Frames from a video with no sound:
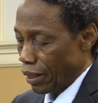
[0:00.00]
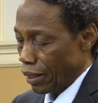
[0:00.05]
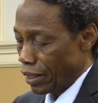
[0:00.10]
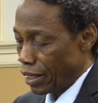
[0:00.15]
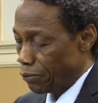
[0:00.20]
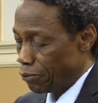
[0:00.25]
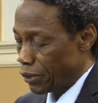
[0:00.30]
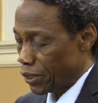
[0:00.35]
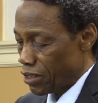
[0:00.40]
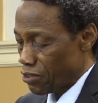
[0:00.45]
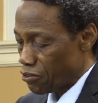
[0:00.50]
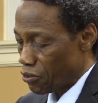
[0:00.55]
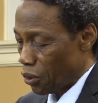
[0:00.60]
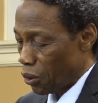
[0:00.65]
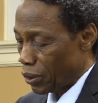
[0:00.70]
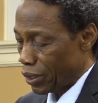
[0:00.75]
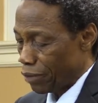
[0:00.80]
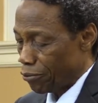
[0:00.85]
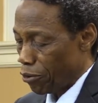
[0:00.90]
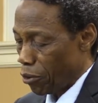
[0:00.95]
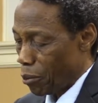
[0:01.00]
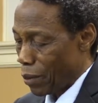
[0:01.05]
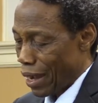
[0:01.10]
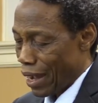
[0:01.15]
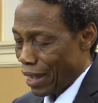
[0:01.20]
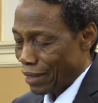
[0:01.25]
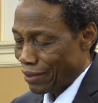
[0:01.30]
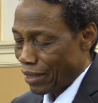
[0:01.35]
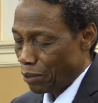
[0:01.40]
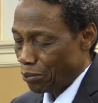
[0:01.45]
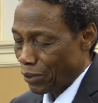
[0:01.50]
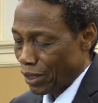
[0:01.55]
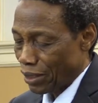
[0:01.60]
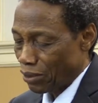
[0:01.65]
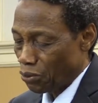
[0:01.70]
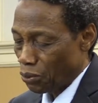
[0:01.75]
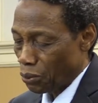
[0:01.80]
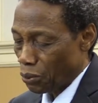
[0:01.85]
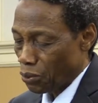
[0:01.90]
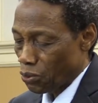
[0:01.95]
if she saw the former
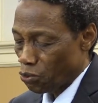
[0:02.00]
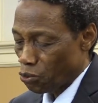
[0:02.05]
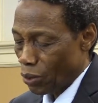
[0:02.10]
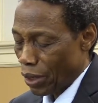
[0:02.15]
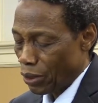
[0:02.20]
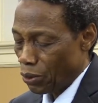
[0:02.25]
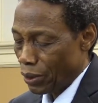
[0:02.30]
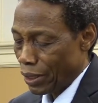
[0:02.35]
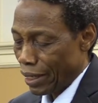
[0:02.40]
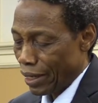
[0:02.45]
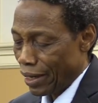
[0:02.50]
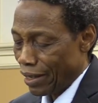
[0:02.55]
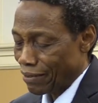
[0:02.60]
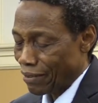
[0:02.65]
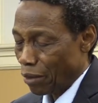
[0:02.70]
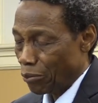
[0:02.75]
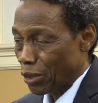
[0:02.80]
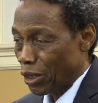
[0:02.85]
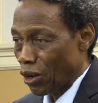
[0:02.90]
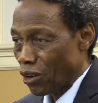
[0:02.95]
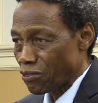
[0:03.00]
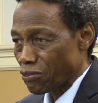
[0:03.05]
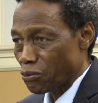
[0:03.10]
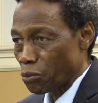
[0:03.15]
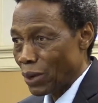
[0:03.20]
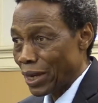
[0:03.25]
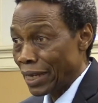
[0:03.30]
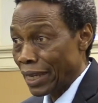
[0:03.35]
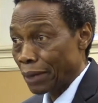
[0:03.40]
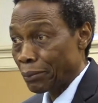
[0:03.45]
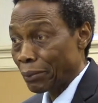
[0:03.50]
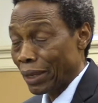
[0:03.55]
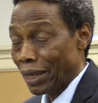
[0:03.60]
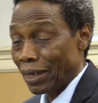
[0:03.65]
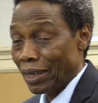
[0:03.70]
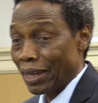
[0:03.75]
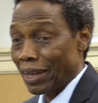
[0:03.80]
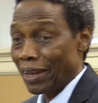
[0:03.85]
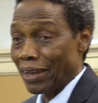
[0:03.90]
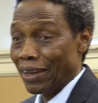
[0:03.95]
attempting to swallow the latter. Because when
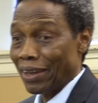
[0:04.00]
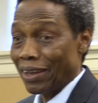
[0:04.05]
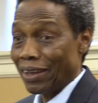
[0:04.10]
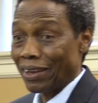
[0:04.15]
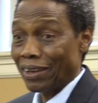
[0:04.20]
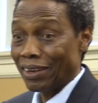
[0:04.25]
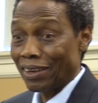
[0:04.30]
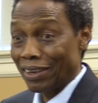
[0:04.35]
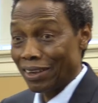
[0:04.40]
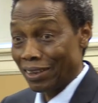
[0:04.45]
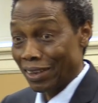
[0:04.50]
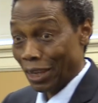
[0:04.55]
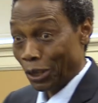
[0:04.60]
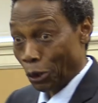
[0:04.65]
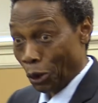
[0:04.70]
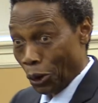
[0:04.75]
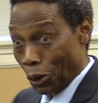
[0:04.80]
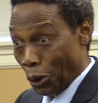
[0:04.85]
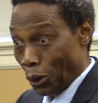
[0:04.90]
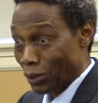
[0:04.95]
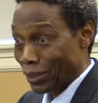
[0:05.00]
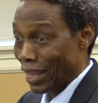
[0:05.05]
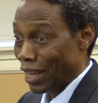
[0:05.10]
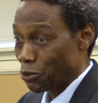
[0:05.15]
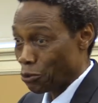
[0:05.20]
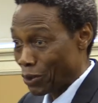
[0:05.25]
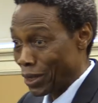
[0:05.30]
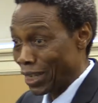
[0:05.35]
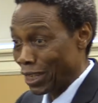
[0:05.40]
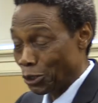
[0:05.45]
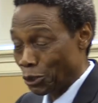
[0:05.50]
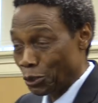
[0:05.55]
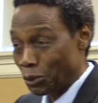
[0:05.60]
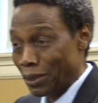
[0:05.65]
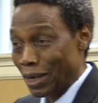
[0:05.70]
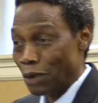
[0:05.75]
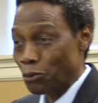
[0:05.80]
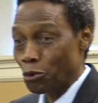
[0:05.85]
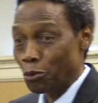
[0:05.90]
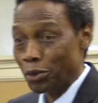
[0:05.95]
the
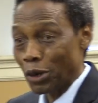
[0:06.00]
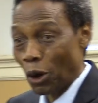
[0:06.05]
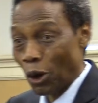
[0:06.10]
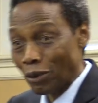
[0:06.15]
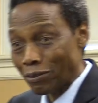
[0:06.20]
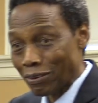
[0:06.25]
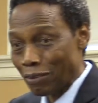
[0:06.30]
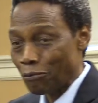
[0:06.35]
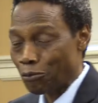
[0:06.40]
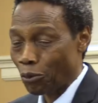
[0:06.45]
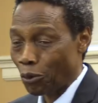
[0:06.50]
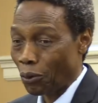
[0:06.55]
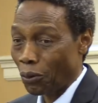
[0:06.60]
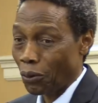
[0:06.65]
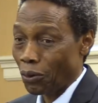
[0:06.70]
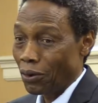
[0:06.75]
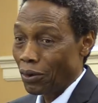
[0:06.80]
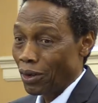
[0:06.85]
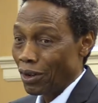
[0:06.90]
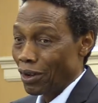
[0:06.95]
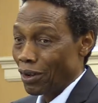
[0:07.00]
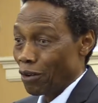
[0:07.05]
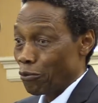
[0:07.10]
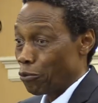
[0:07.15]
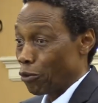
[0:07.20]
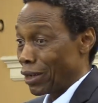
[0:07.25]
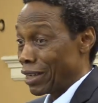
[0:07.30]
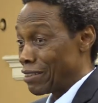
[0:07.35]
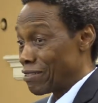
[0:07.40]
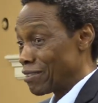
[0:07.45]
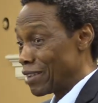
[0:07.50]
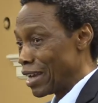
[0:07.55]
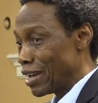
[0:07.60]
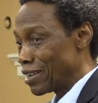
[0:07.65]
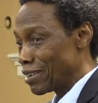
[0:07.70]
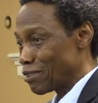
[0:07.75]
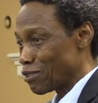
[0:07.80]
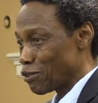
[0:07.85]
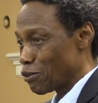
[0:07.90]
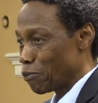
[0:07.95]
children would be hunting for the
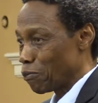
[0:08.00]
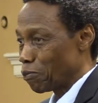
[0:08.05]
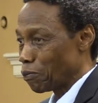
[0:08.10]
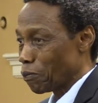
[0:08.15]
snails,